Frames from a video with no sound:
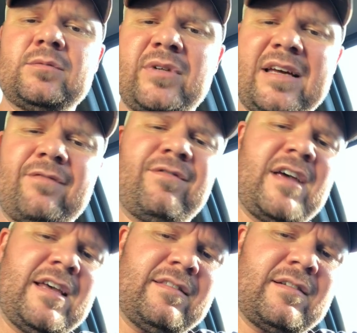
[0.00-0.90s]
we had
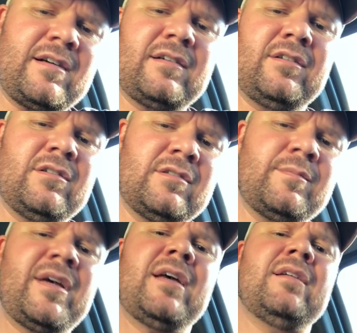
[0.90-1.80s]
faith in our
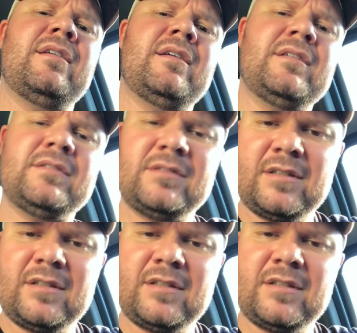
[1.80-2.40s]
young man there